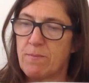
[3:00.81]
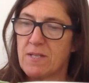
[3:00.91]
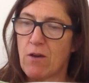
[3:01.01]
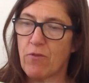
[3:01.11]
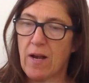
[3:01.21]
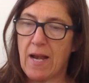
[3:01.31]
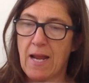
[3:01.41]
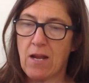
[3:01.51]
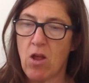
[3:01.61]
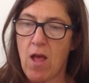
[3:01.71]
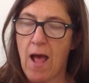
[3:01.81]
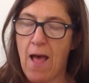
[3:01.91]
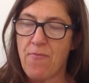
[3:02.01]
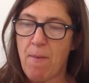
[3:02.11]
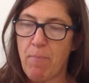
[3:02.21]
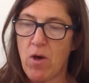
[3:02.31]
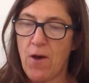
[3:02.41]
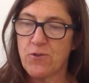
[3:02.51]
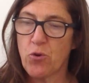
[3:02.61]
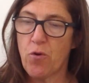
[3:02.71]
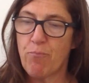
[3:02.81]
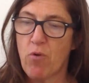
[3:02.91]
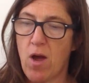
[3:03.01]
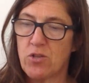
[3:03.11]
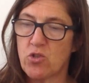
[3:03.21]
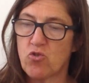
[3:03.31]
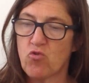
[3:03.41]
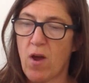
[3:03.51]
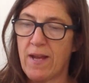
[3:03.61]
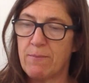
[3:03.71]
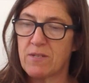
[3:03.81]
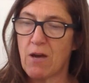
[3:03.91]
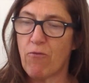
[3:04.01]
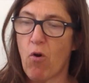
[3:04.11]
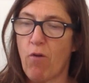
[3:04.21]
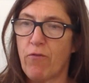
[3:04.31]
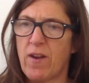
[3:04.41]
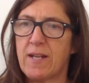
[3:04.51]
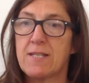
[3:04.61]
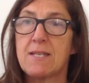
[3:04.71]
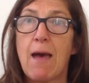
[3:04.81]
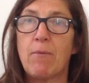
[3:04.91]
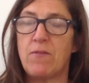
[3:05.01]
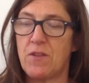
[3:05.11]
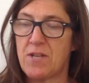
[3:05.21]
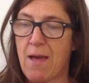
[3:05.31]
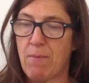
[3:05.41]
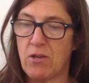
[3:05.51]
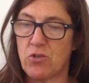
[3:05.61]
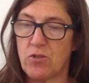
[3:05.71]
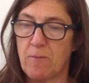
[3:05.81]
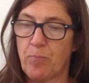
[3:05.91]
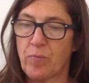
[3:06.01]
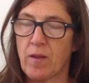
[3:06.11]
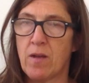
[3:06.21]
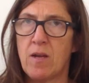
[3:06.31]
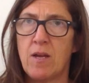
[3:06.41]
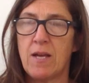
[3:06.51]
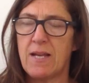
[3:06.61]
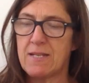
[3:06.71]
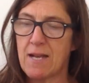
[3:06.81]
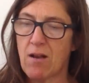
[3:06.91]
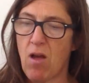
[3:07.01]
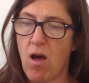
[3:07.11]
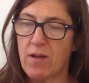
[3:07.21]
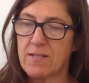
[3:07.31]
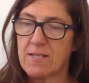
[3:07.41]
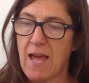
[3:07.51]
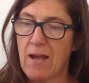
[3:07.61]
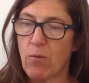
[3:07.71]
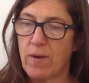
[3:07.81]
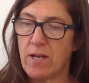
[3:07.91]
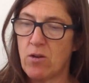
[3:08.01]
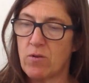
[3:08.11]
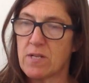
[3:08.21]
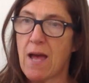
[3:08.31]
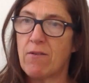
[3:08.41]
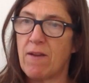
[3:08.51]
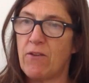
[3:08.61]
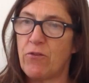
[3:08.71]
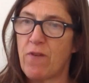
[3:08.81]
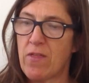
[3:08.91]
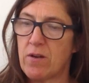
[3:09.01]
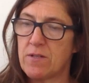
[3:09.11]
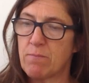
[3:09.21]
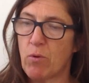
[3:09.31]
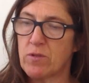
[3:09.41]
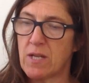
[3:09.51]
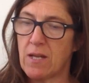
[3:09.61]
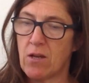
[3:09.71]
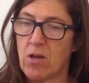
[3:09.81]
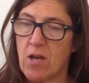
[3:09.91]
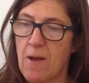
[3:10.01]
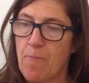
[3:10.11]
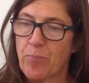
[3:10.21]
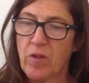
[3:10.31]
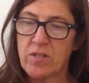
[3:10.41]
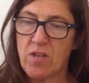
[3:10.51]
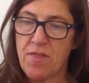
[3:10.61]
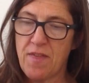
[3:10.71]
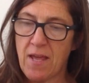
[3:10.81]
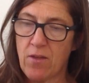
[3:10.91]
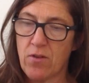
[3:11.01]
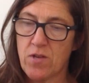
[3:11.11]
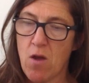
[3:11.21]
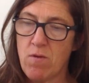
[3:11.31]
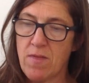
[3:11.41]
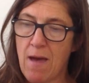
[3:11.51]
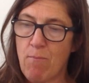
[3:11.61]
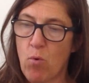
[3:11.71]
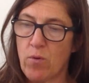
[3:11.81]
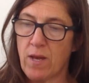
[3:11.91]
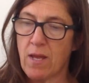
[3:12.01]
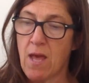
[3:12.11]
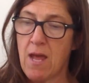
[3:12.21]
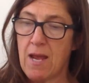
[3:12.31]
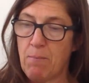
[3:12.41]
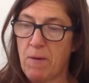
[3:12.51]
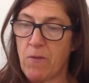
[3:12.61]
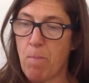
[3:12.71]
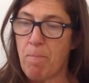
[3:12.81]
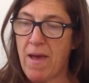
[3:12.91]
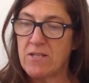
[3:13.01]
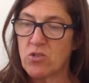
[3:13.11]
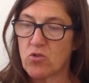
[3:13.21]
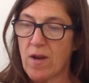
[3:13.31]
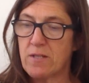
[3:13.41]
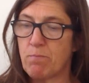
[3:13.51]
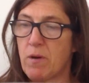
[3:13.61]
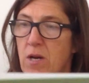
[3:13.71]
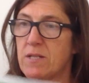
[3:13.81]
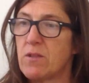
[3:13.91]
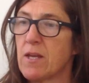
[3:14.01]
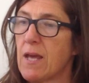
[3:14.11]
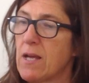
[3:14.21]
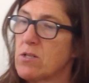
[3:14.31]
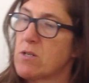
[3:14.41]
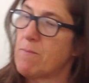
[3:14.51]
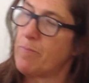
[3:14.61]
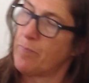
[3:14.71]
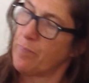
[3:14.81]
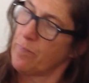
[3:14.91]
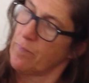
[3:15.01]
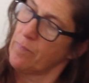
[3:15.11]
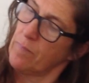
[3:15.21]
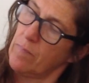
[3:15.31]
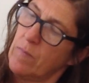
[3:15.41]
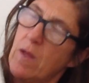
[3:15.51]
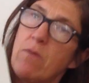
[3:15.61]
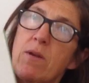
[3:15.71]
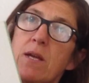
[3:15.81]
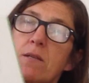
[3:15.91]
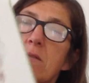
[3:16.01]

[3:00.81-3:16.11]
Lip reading: himself clean and then perched on a branch to dry himself off and examine the damage. His little heart sank when he looked down at his featherless body. To think that only that morning he'd been the best dressed bird in the kingdom. There he